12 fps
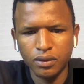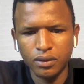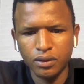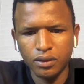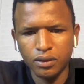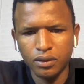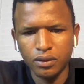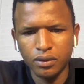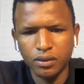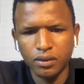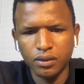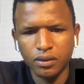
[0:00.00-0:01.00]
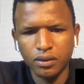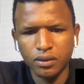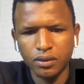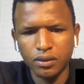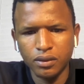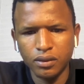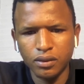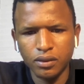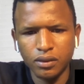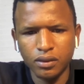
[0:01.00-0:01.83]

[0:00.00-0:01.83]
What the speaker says: [no speech]